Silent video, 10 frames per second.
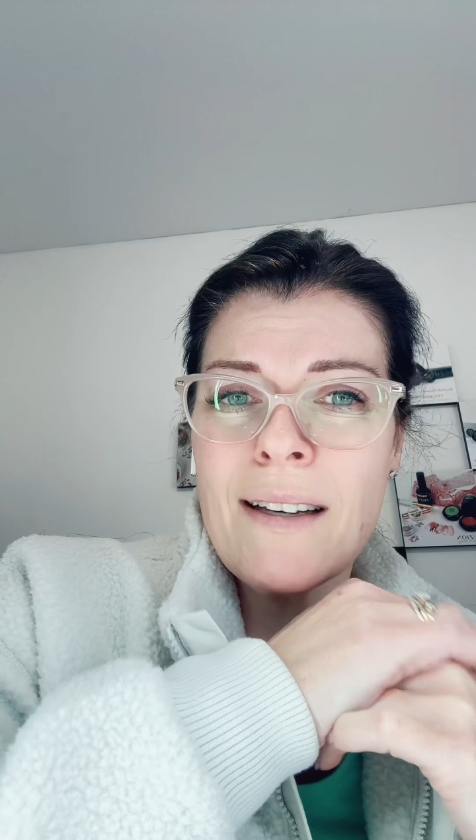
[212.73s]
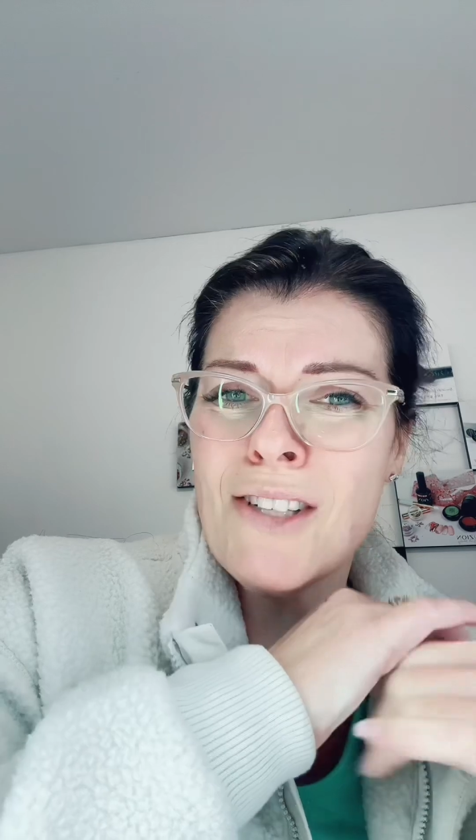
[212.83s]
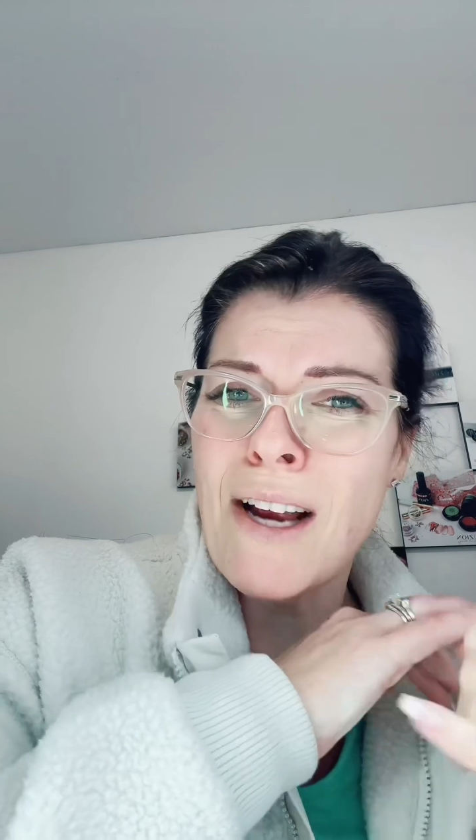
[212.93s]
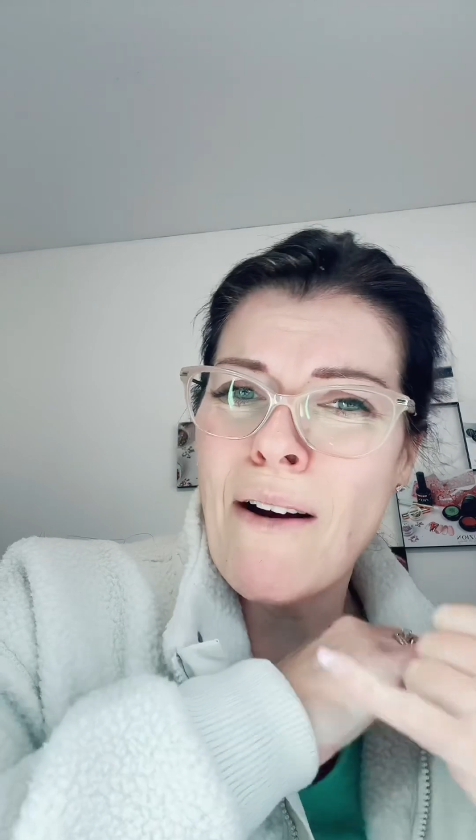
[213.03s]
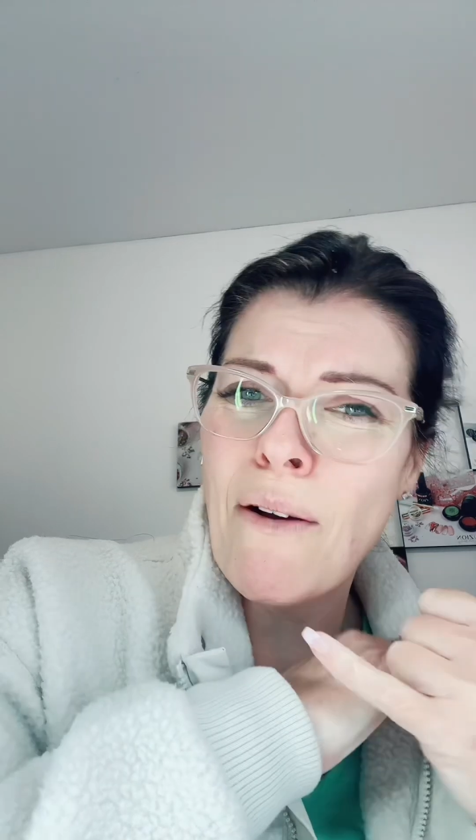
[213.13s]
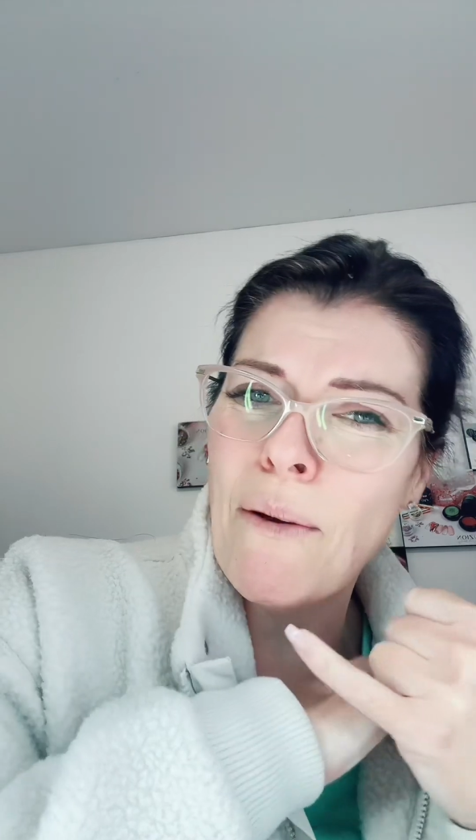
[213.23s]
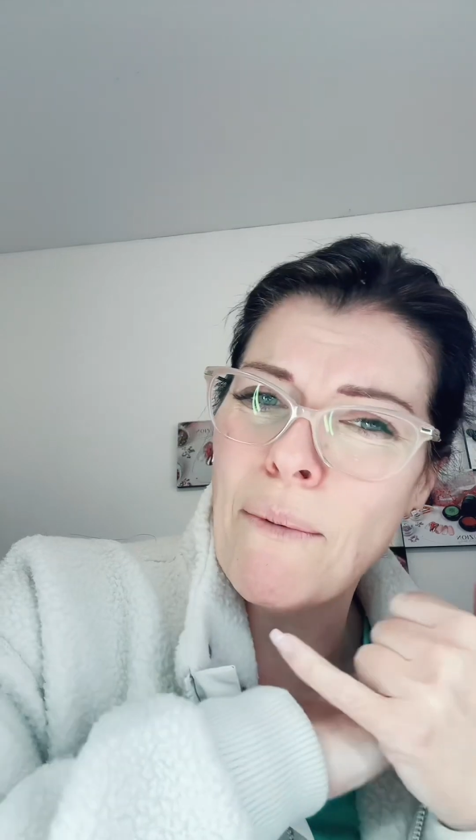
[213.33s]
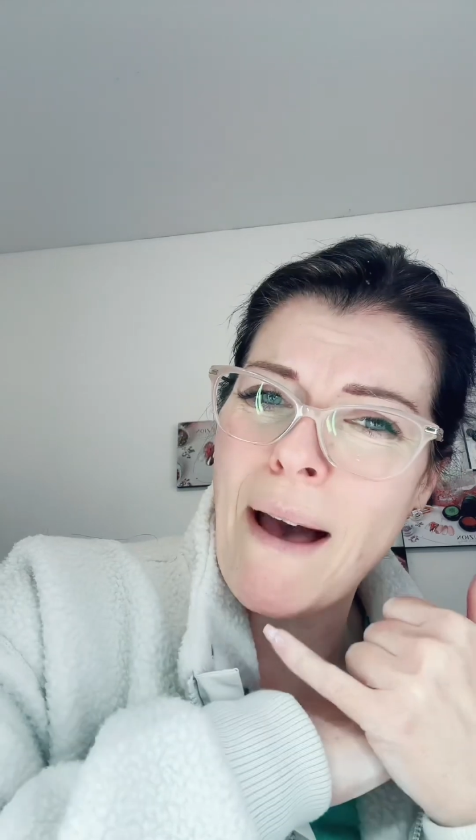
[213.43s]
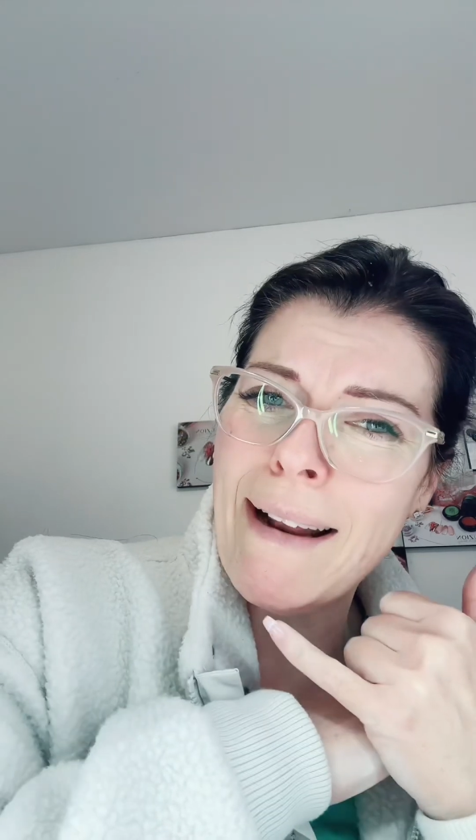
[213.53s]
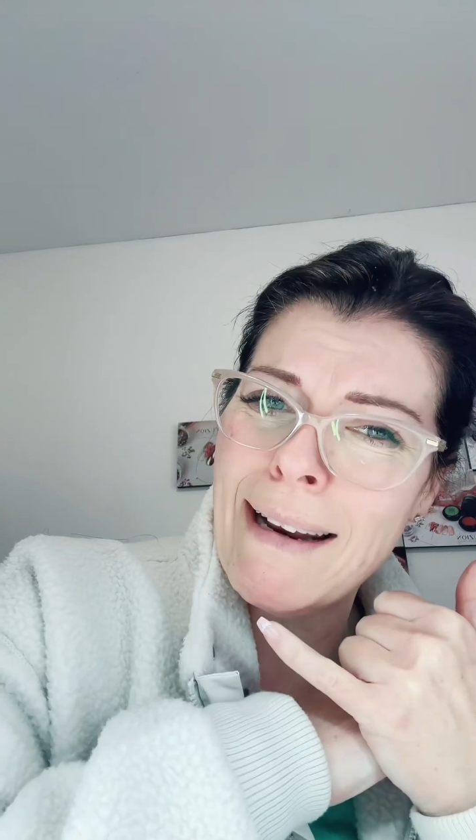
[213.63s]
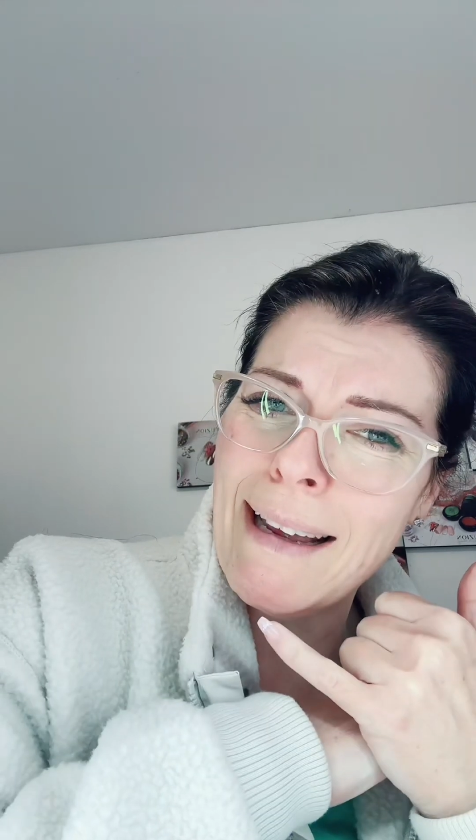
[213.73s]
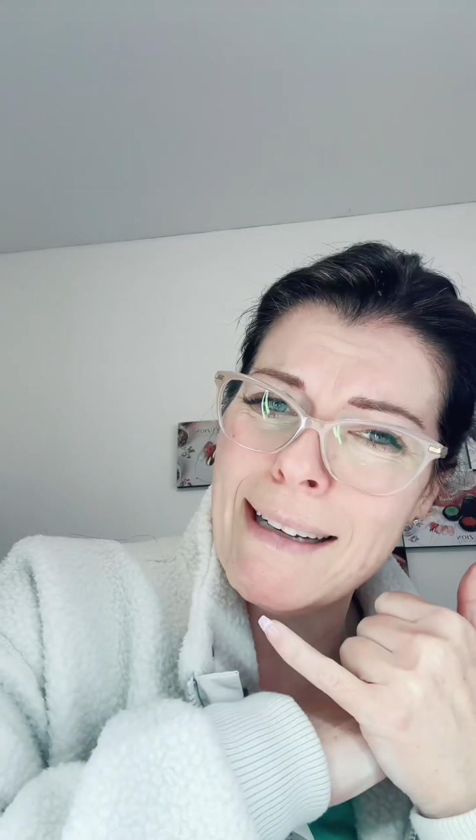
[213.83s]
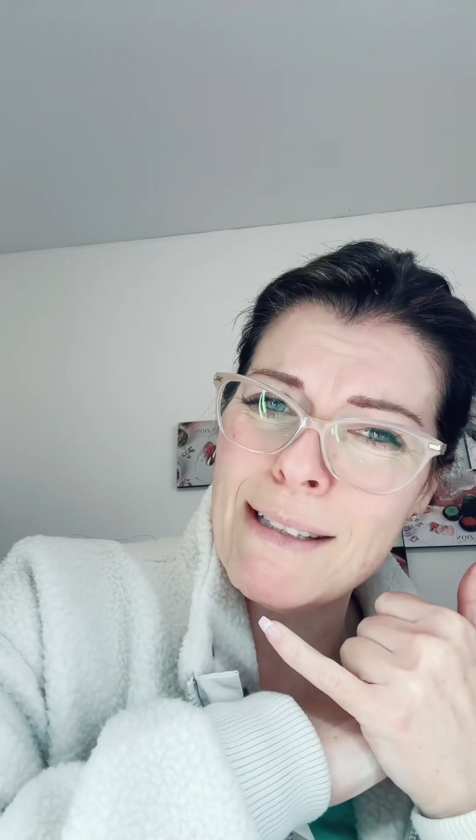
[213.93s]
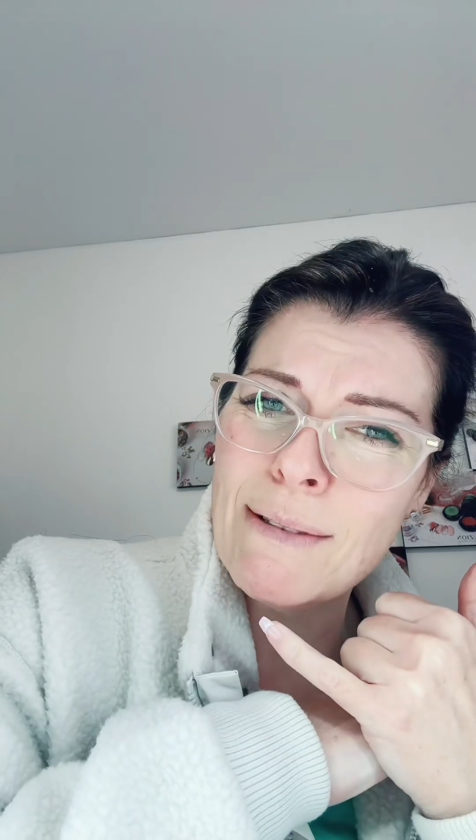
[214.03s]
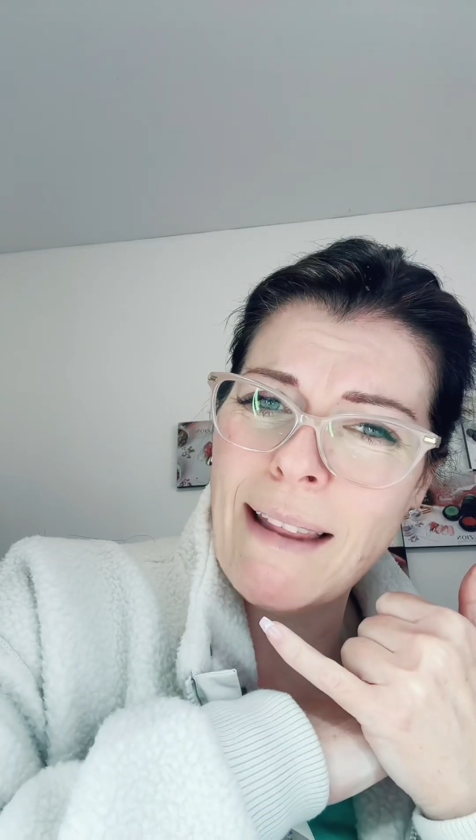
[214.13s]
Cheryl, why did I
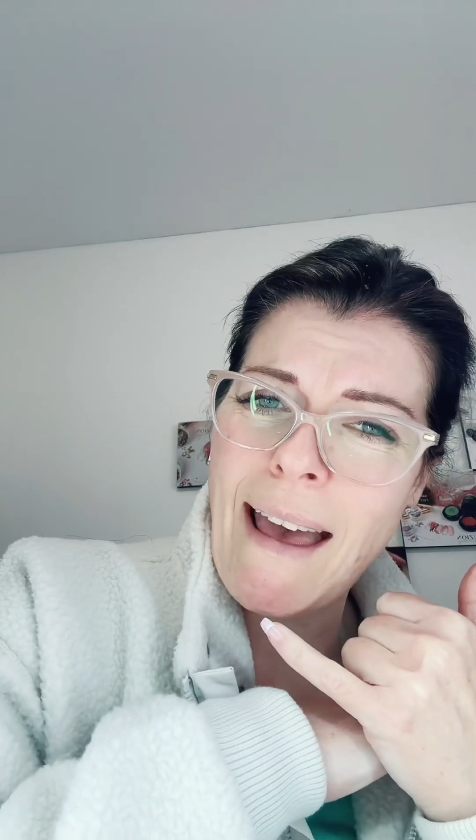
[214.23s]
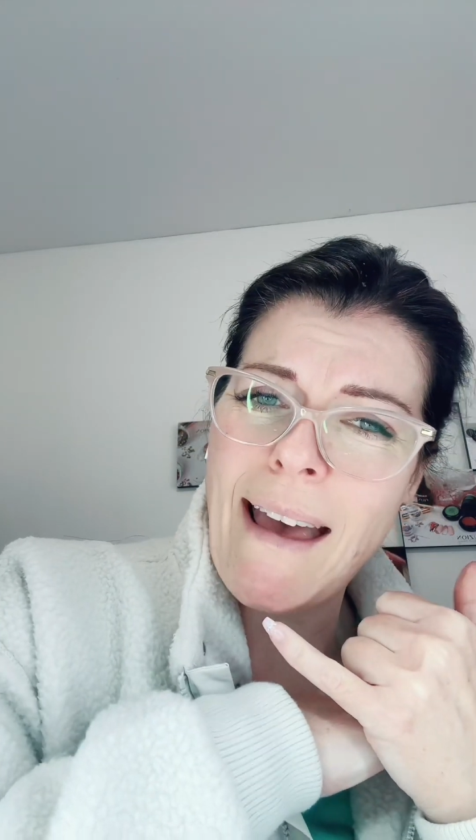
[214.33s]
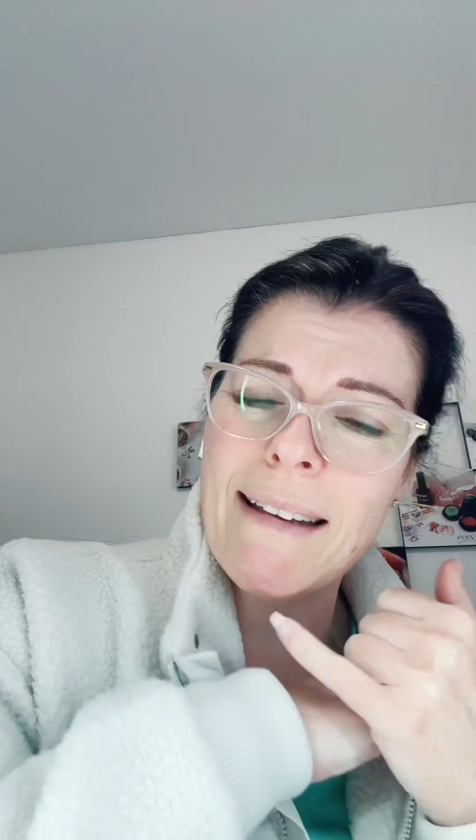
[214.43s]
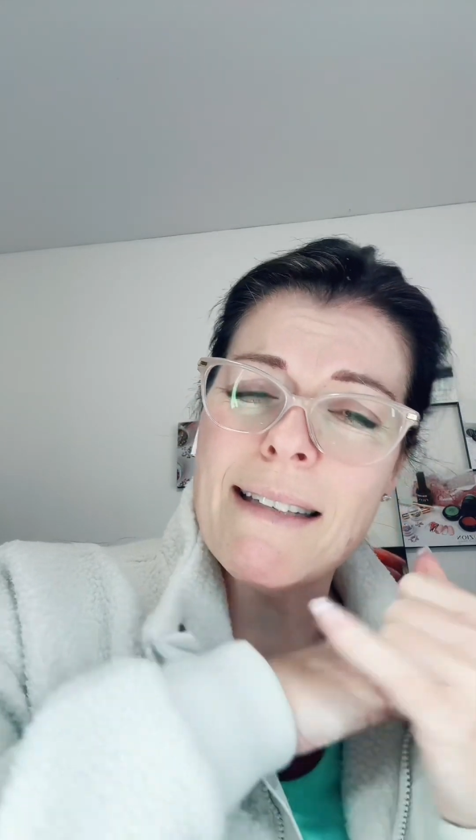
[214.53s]
do that?